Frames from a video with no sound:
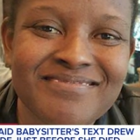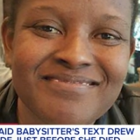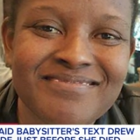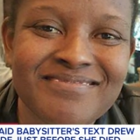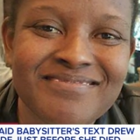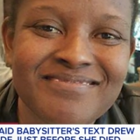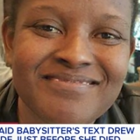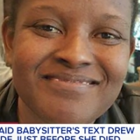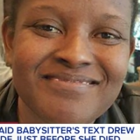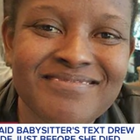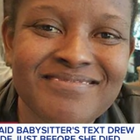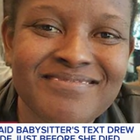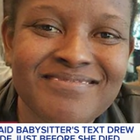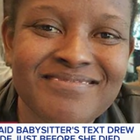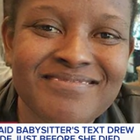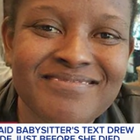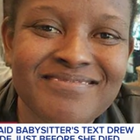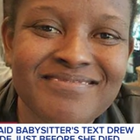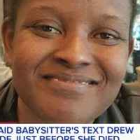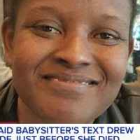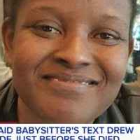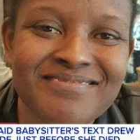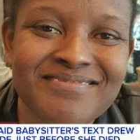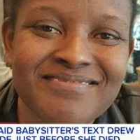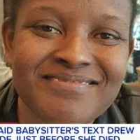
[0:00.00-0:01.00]
But the next
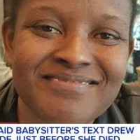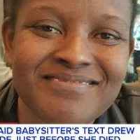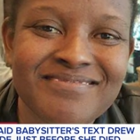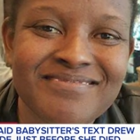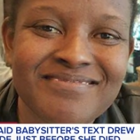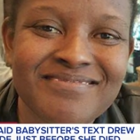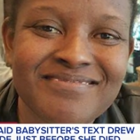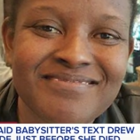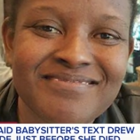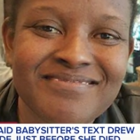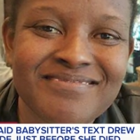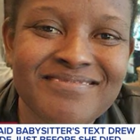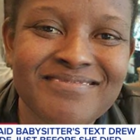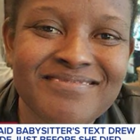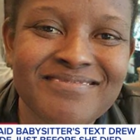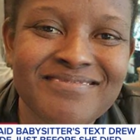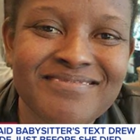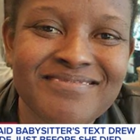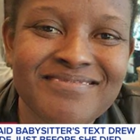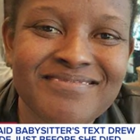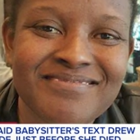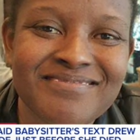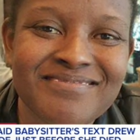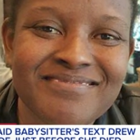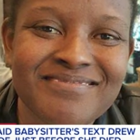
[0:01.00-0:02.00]
day, she never
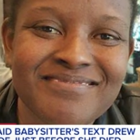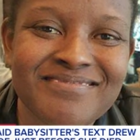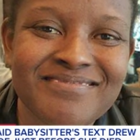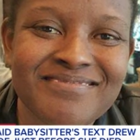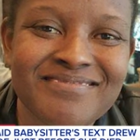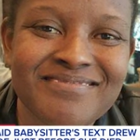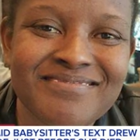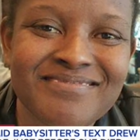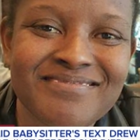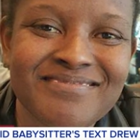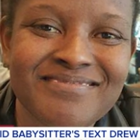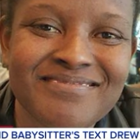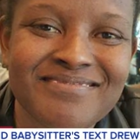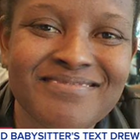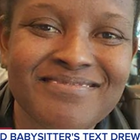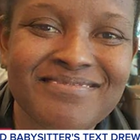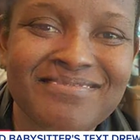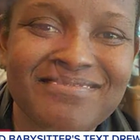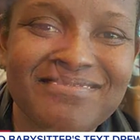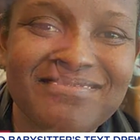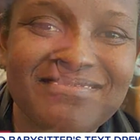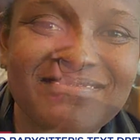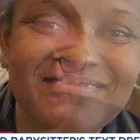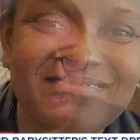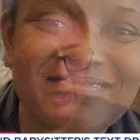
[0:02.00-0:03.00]
calls, never
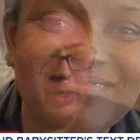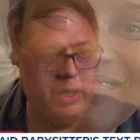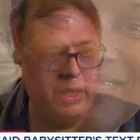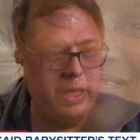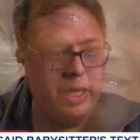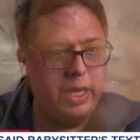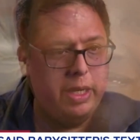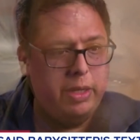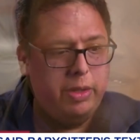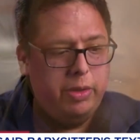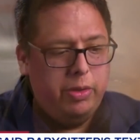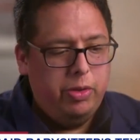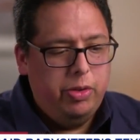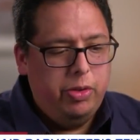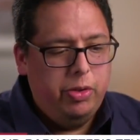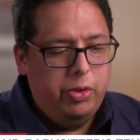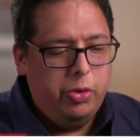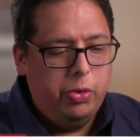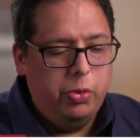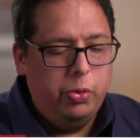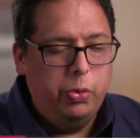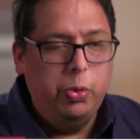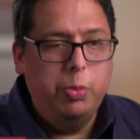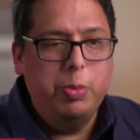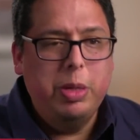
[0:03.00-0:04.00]
contacts anybody, and
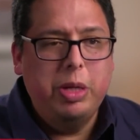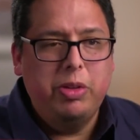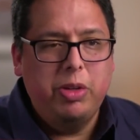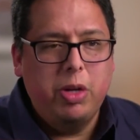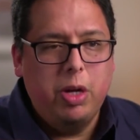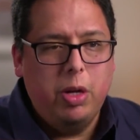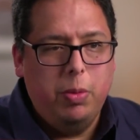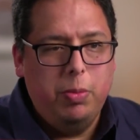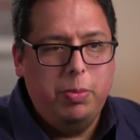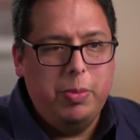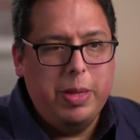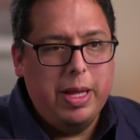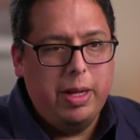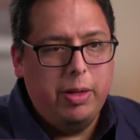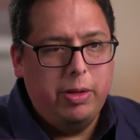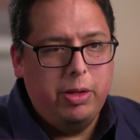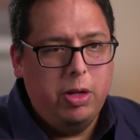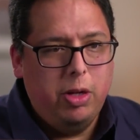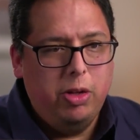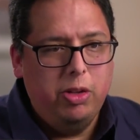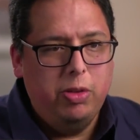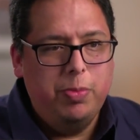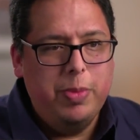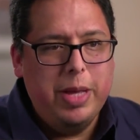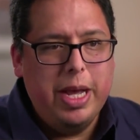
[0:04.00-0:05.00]
her roommate called ba-
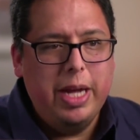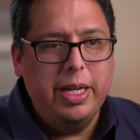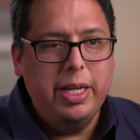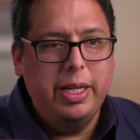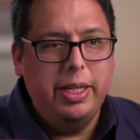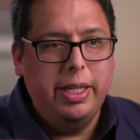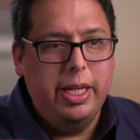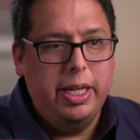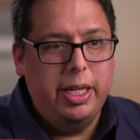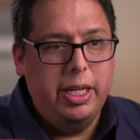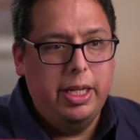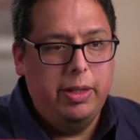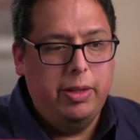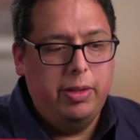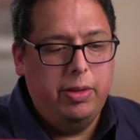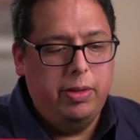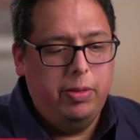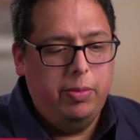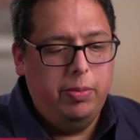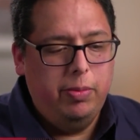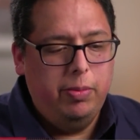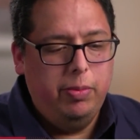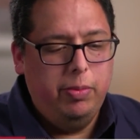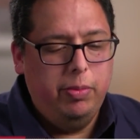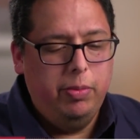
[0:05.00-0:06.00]
calls back again
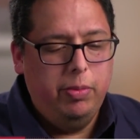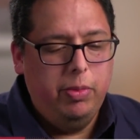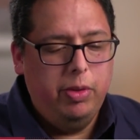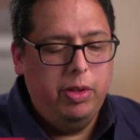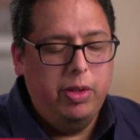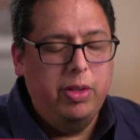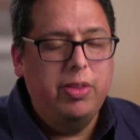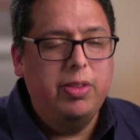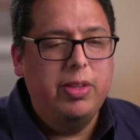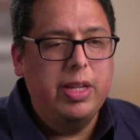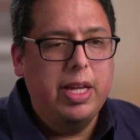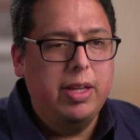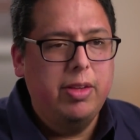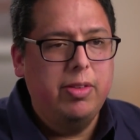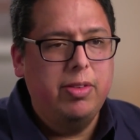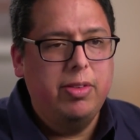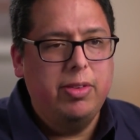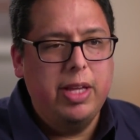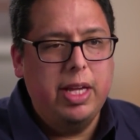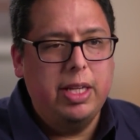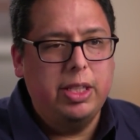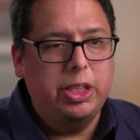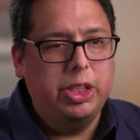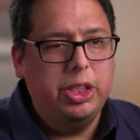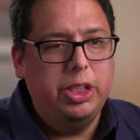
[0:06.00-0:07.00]
and says
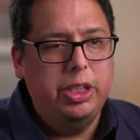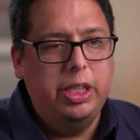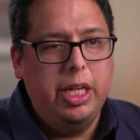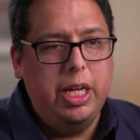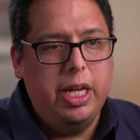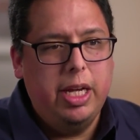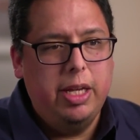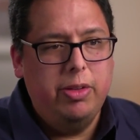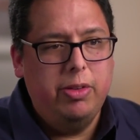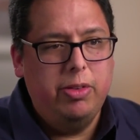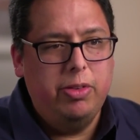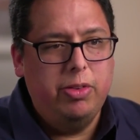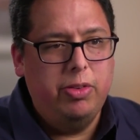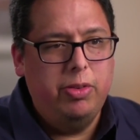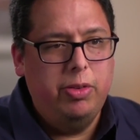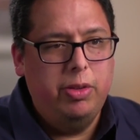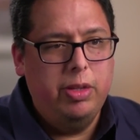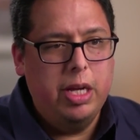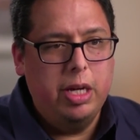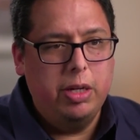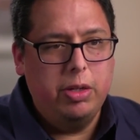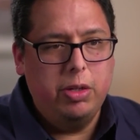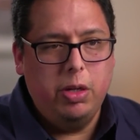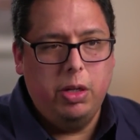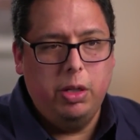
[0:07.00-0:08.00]
that she has
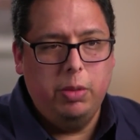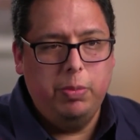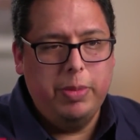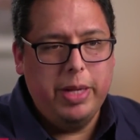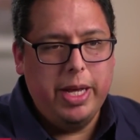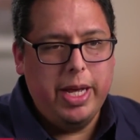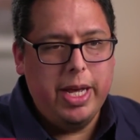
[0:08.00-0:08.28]
not called